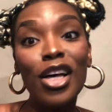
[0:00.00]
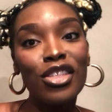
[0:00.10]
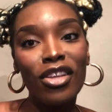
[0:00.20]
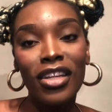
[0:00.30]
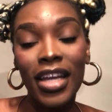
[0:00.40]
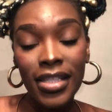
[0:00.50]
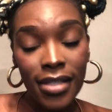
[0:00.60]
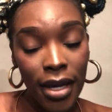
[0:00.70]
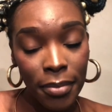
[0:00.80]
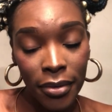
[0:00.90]
So the next
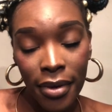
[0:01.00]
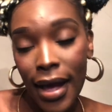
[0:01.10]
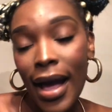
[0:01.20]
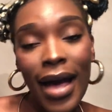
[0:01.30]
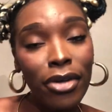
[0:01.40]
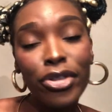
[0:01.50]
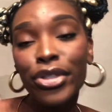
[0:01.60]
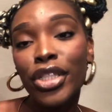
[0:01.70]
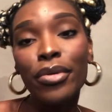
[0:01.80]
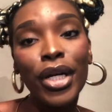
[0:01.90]
couple, I don't
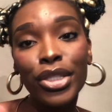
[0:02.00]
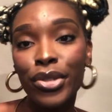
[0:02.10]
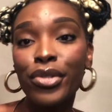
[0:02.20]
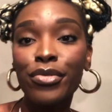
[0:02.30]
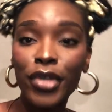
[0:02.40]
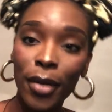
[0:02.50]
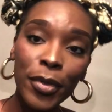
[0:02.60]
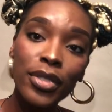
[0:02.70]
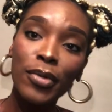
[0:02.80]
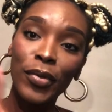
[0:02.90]
usually watch YouTube
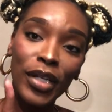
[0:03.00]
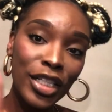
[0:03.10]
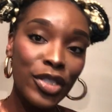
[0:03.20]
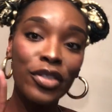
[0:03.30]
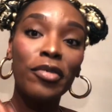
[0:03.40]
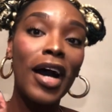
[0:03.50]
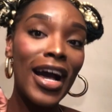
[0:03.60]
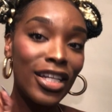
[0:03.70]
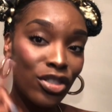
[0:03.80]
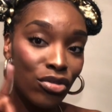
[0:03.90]
couples, but when I do
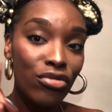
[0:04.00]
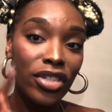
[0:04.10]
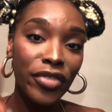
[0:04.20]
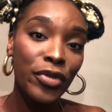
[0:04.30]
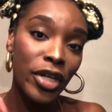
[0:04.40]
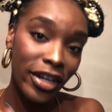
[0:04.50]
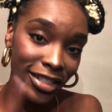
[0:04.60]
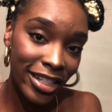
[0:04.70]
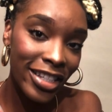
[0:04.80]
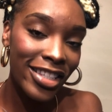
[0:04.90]
look for a
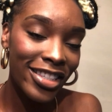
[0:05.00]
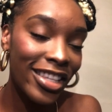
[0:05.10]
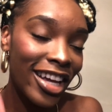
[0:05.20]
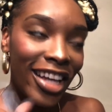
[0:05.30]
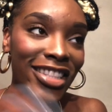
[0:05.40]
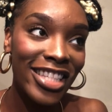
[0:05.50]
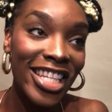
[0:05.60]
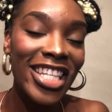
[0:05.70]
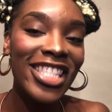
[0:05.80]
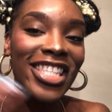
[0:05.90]
Dennis
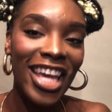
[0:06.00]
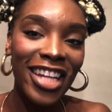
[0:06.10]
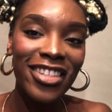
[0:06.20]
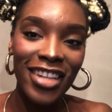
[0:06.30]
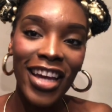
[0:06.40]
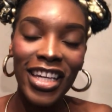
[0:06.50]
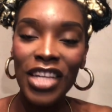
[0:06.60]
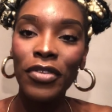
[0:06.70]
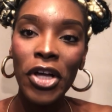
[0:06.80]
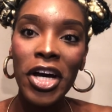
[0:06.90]
and
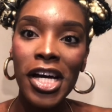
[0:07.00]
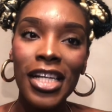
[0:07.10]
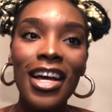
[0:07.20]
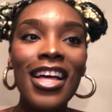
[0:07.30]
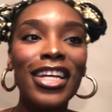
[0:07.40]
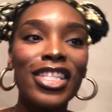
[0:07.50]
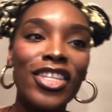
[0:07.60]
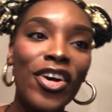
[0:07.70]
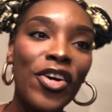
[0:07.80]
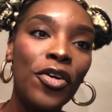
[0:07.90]
Jackie vlog.
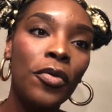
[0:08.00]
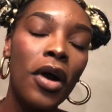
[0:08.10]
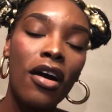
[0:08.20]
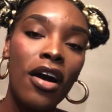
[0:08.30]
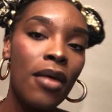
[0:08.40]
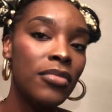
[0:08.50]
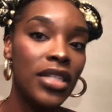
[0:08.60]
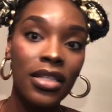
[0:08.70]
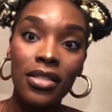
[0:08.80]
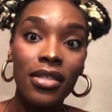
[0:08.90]
So
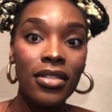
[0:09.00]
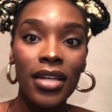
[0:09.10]
Dennis and